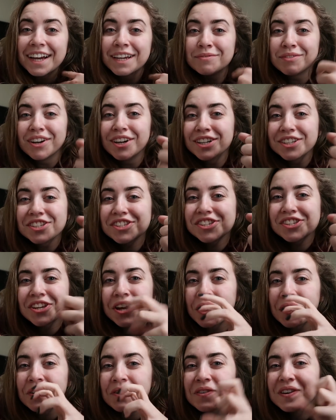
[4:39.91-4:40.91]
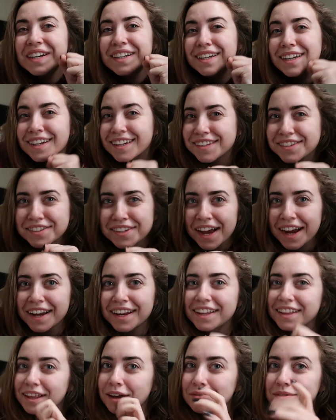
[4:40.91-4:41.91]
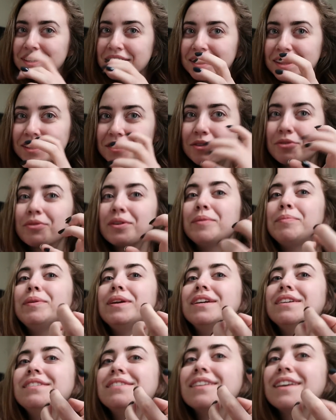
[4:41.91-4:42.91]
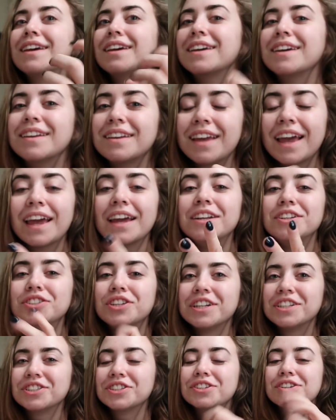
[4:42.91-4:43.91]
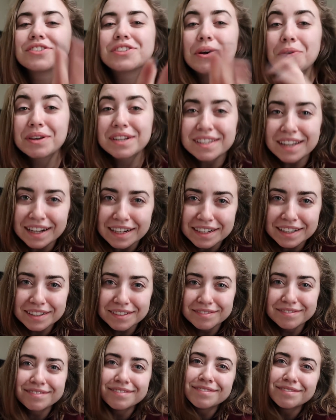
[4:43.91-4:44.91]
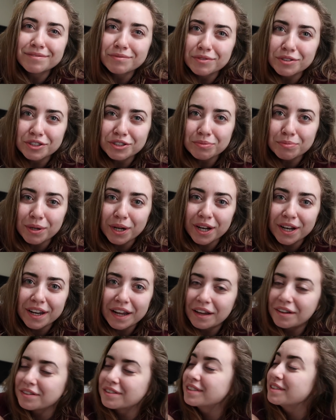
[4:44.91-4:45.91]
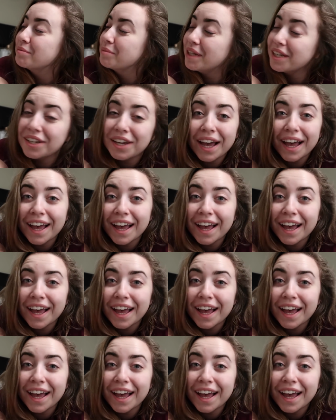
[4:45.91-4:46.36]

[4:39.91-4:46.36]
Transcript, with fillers: I'm so excited. That was like the creepiest like hand gesture. So excited. I'll just put it down to me,